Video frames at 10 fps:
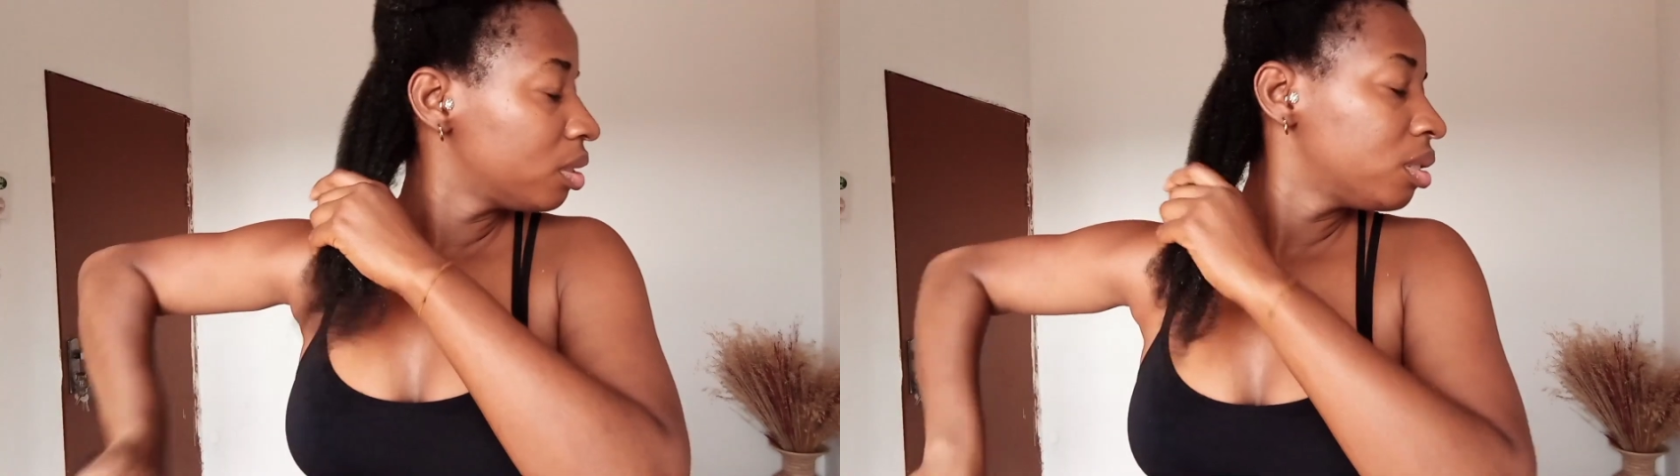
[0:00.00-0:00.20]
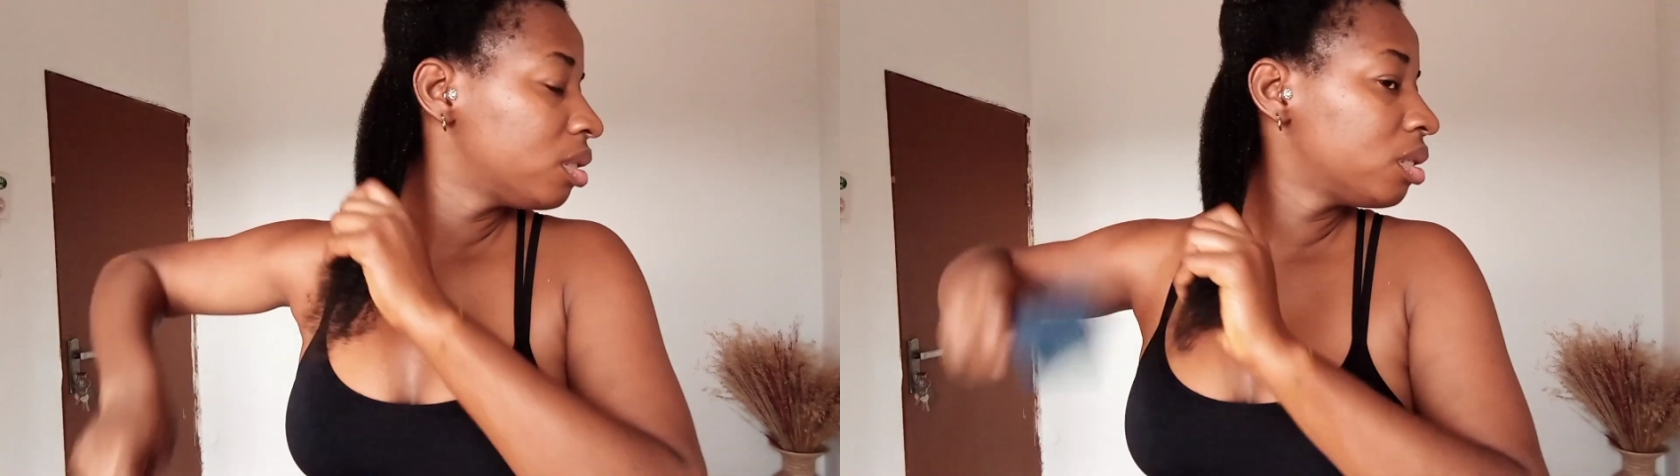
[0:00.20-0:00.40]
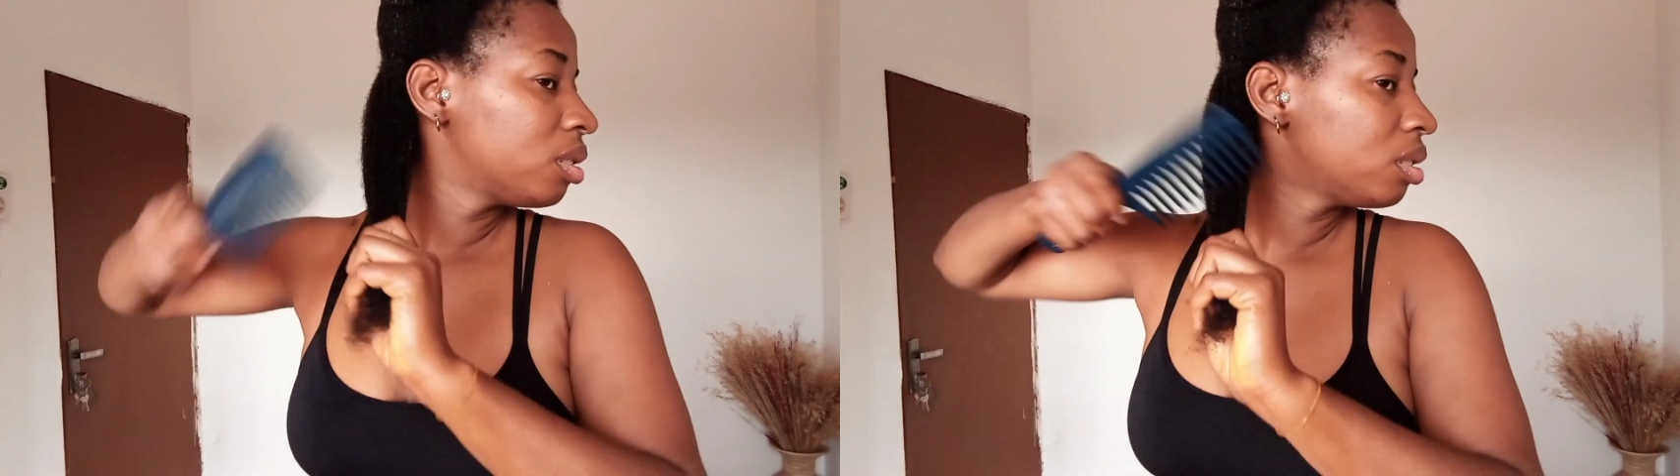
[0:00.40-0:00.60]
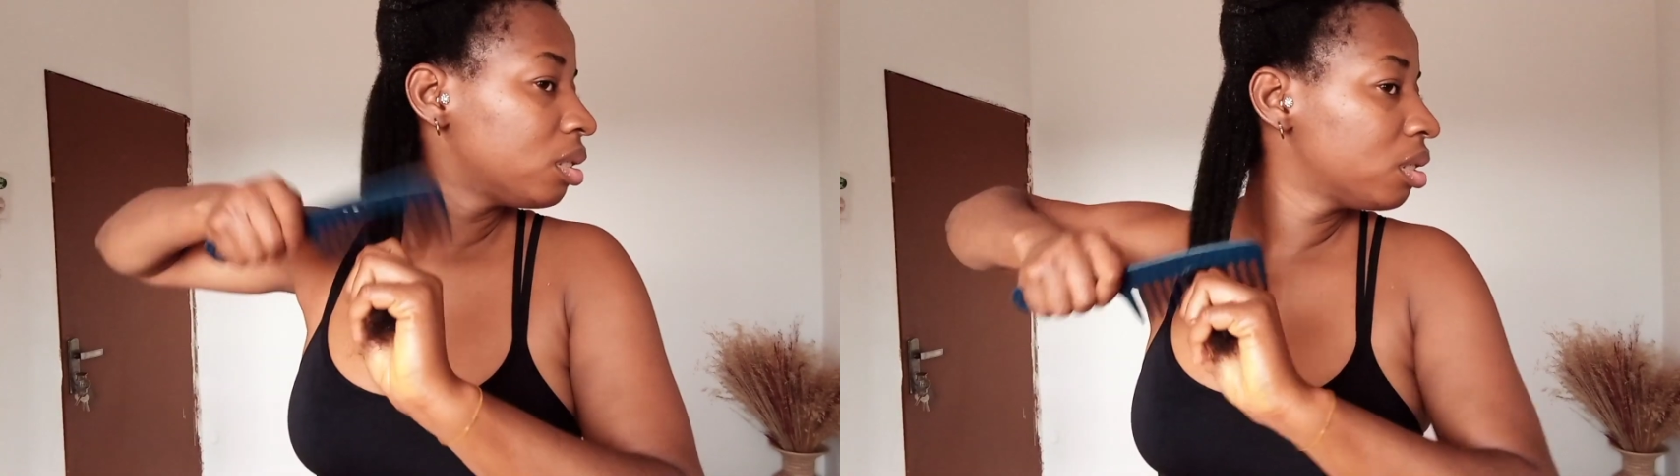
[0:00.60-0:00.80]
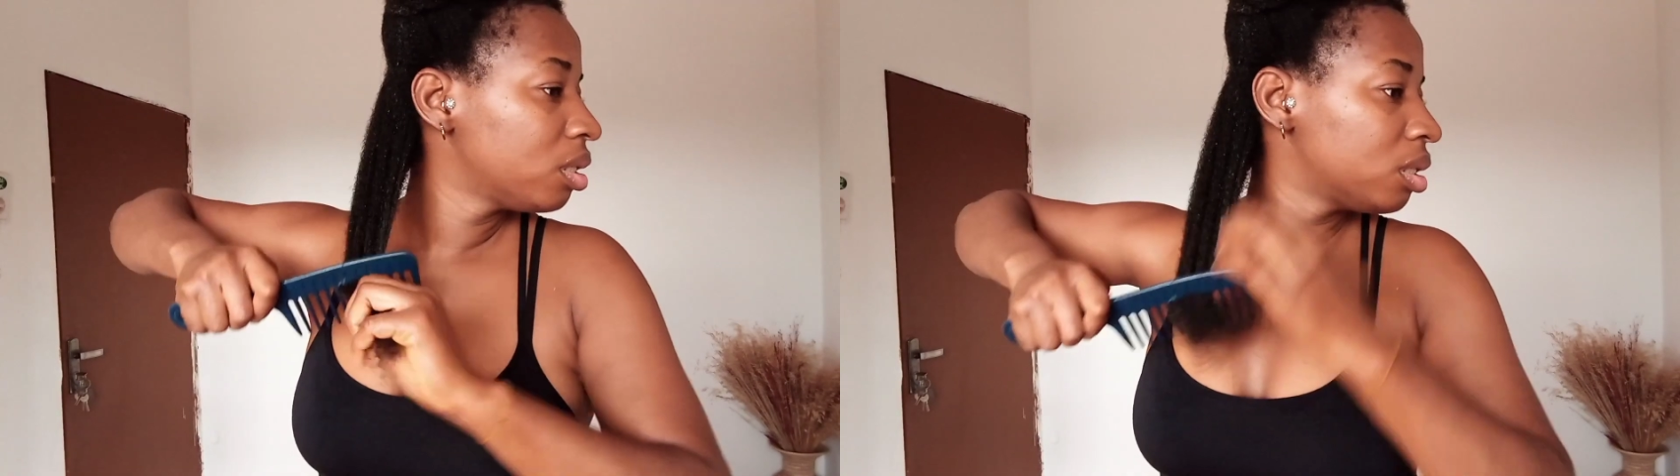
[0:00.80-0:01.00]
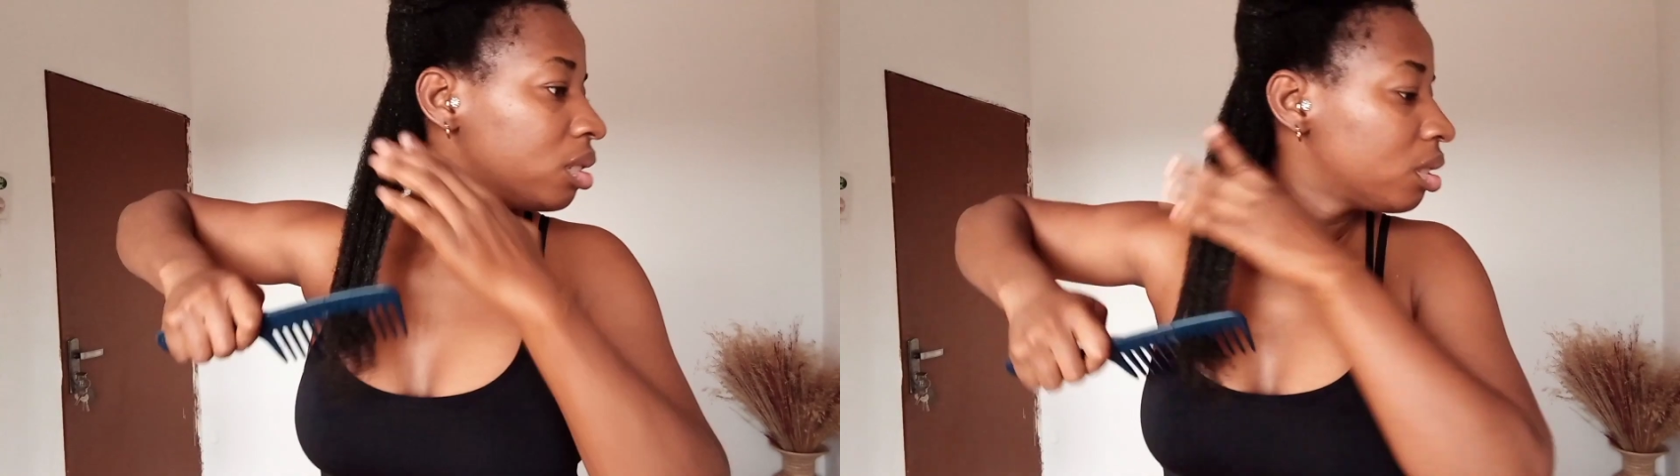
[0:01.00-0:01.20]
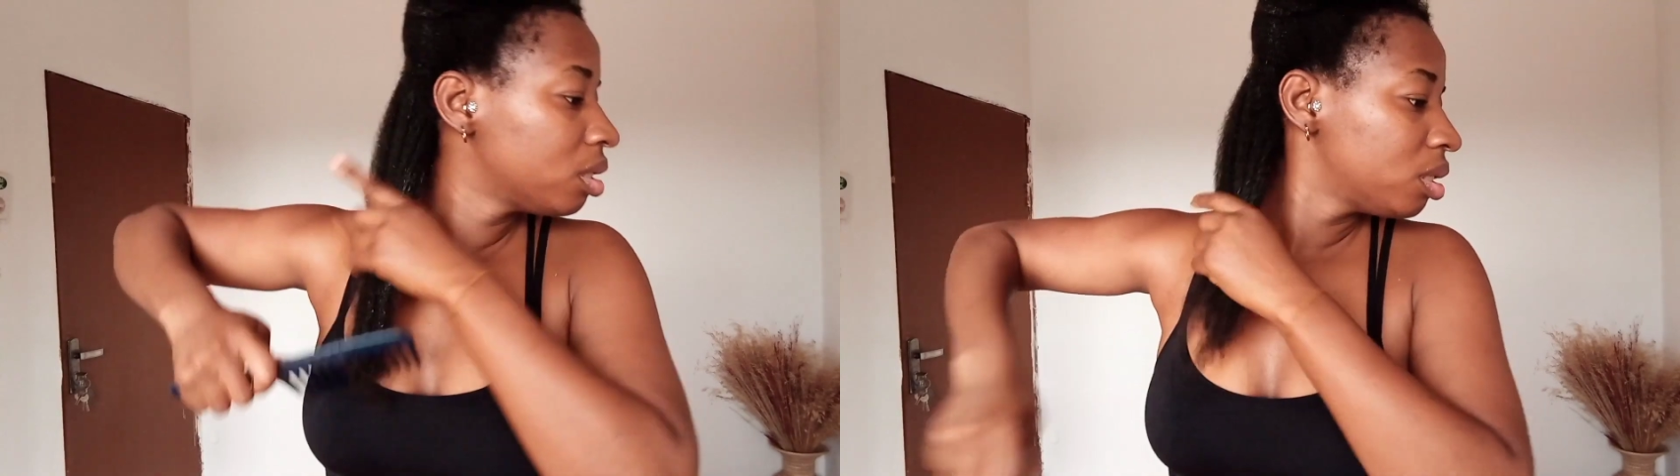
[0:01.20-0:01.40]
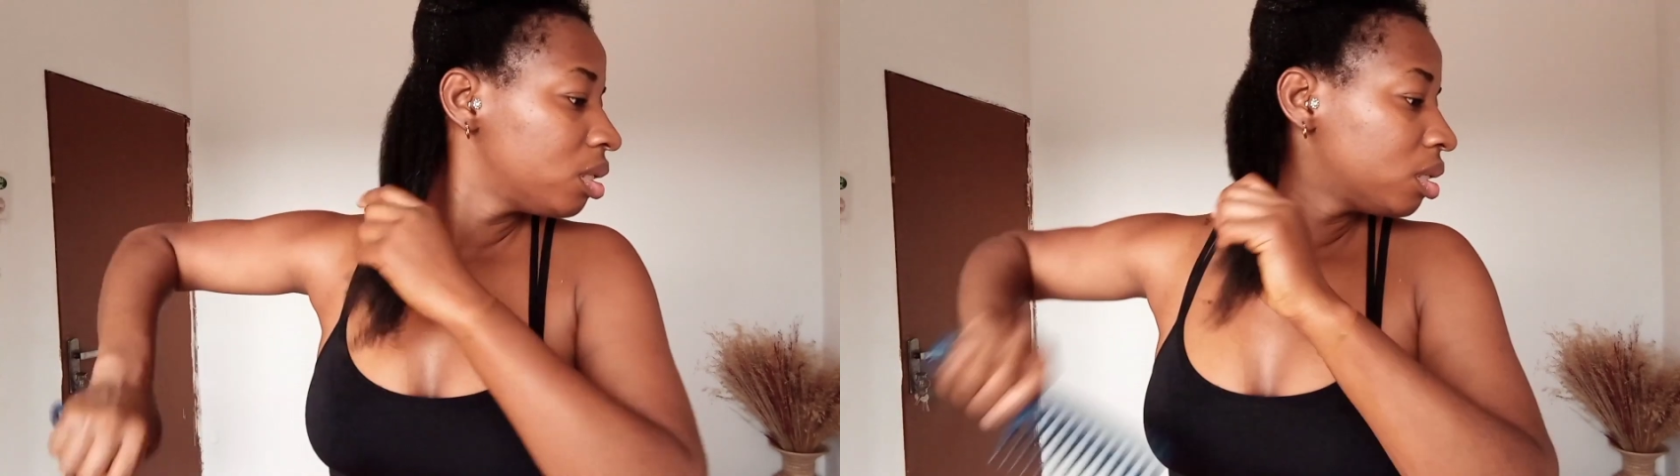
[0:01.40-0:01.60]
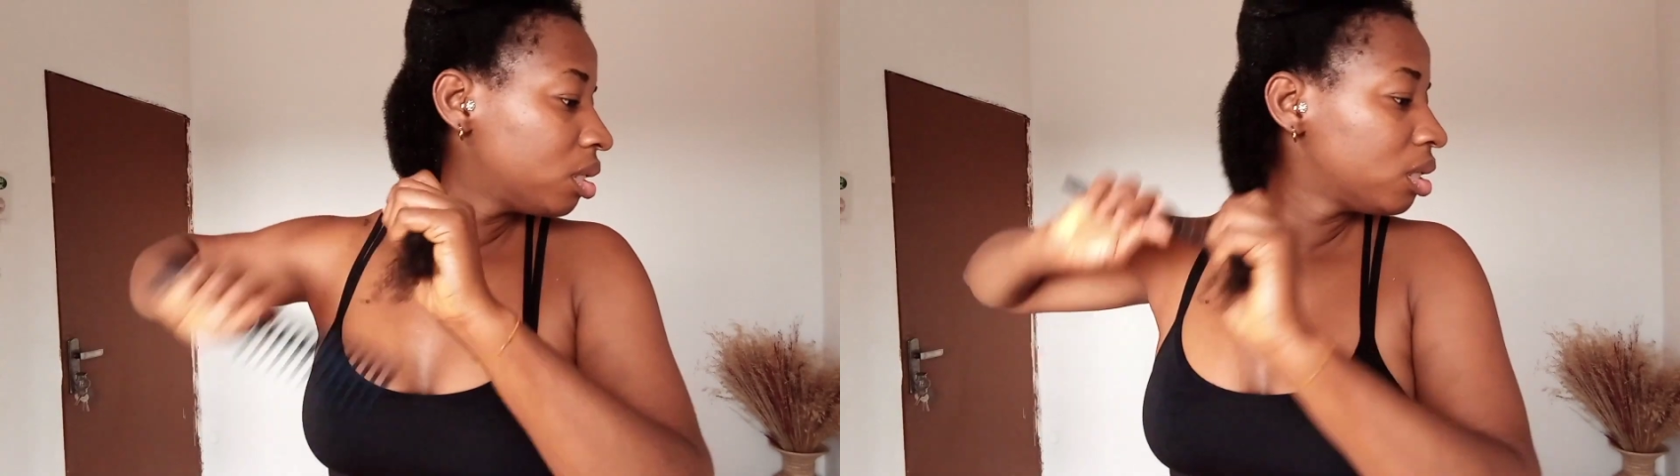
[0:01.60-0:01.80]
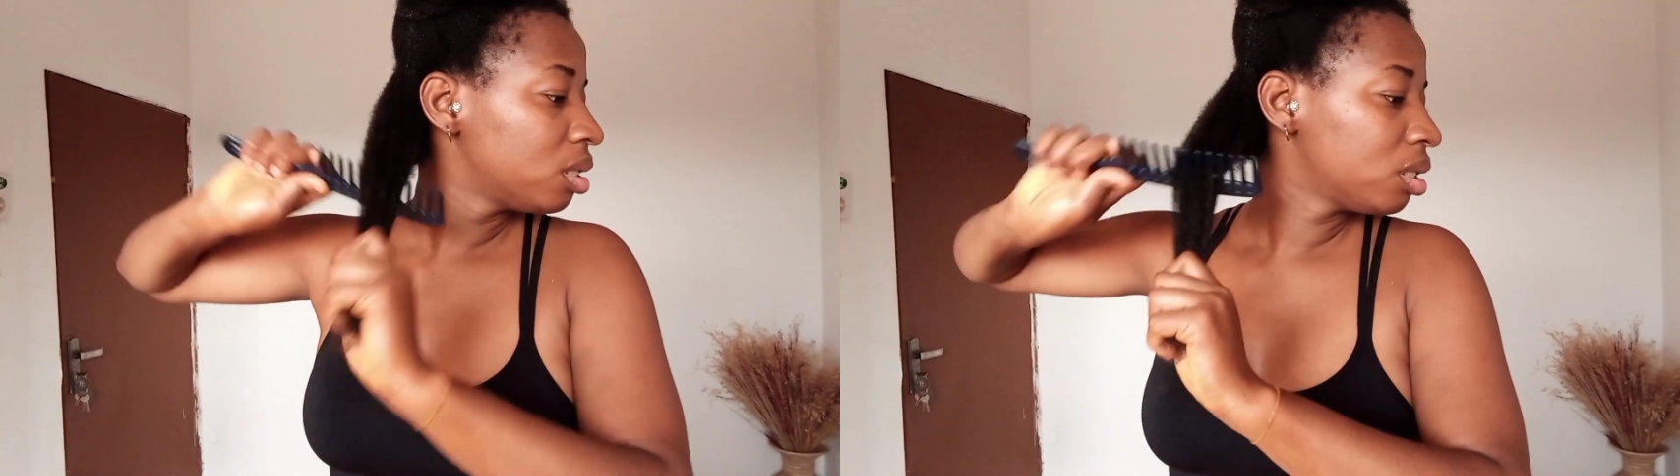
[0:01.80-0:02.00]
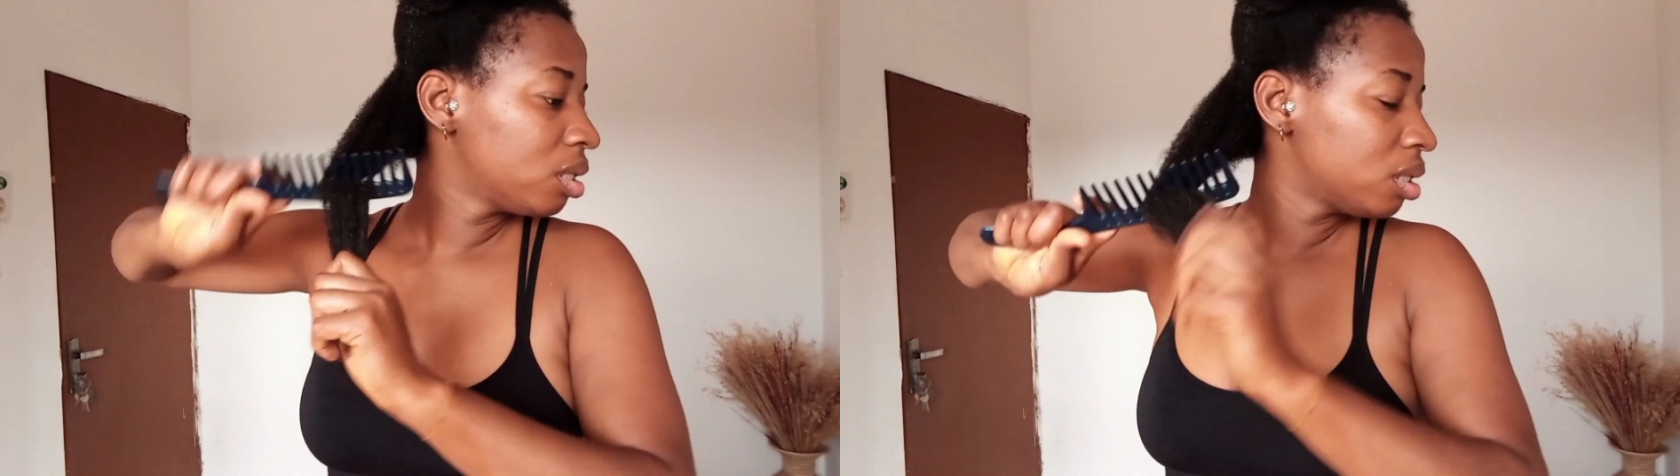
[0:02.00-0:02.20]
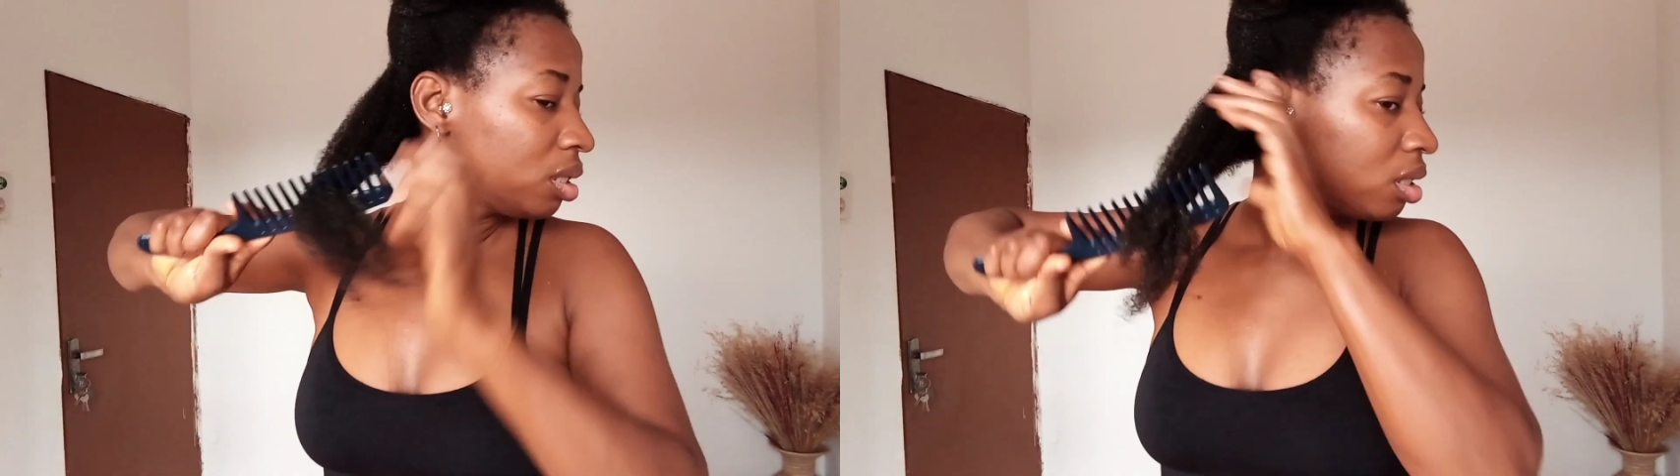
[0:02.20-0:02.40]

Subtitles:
When detangling your hair, make sure to